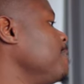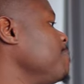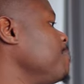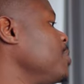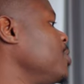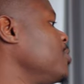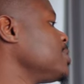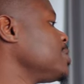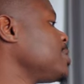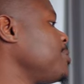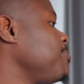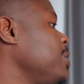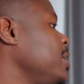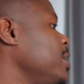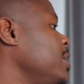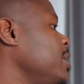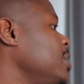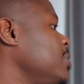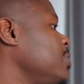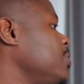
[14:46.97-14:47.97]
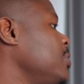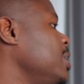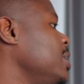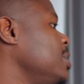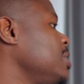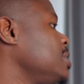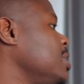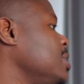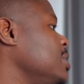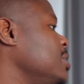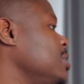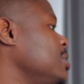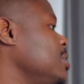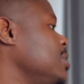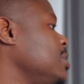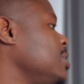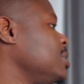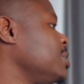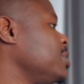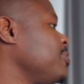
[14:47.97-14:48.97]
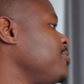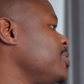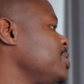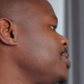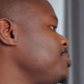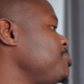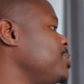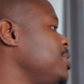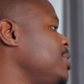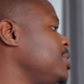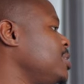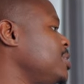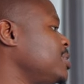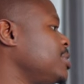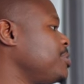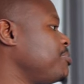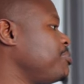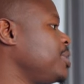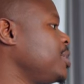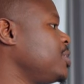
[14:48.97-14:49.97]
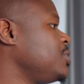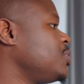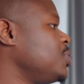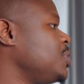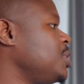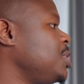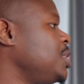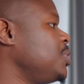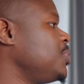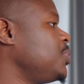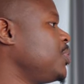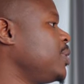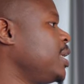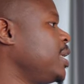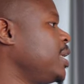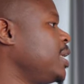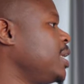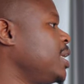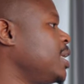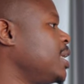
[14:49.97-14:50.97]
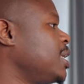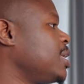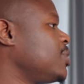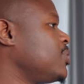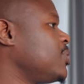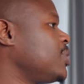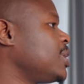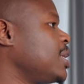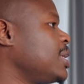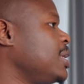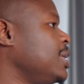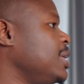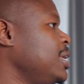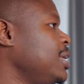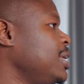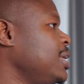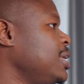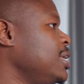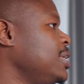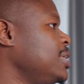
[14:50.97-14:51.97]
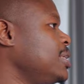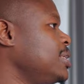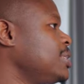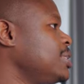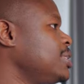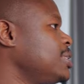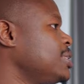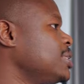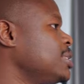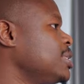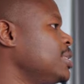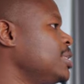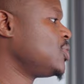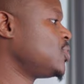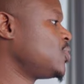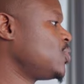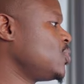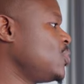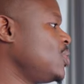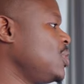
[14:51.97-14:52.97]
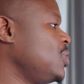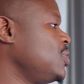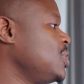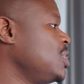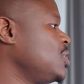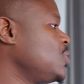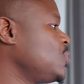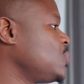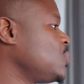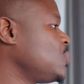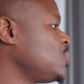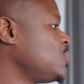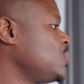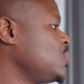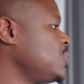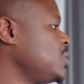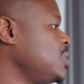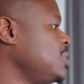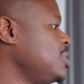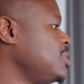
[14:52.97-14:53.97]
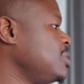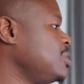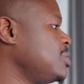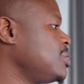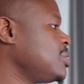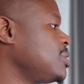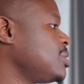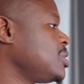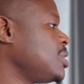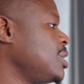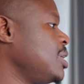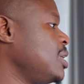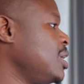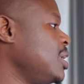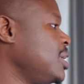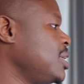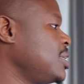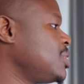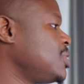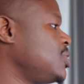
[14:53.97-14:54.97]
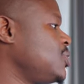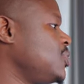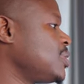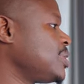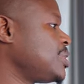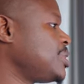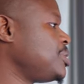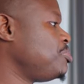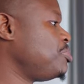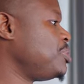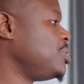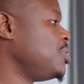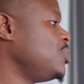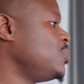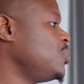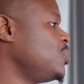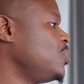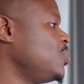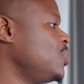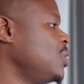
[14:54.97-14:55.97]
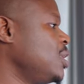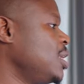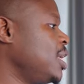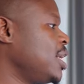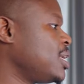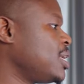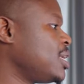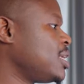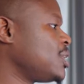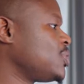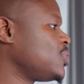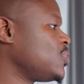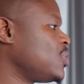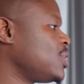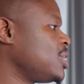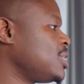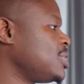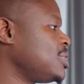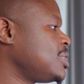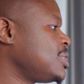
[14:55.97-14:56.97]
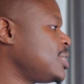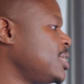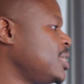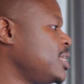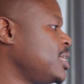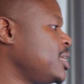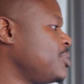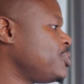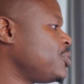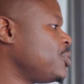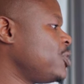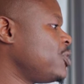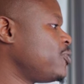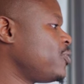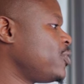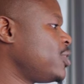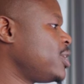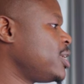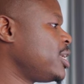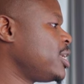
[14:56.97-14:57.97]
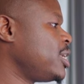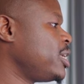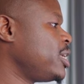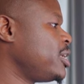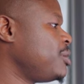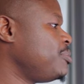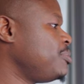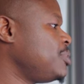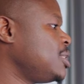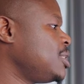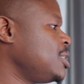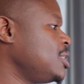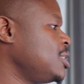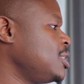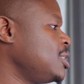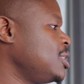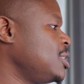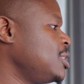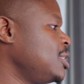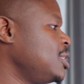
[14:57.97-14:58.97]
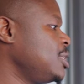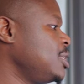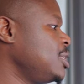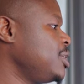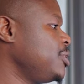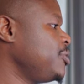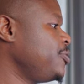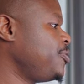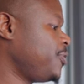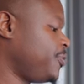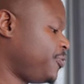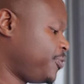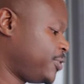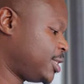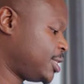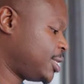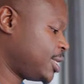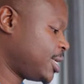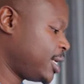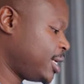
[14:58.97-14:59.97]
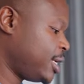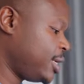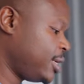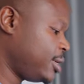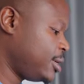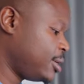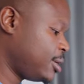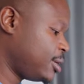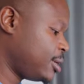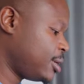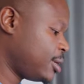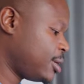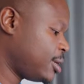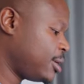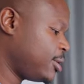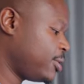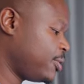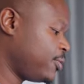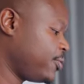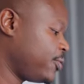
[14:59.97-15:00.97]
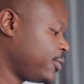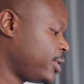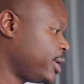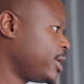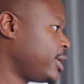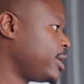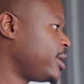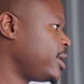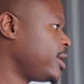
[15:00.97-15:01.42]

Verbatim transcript: power supply calculator. Yeah, the first page is the page on Newegg, and on clicking it, so all you need to do is select your C P U, and as you already said, I'm going for an A M D fifty-nine hundred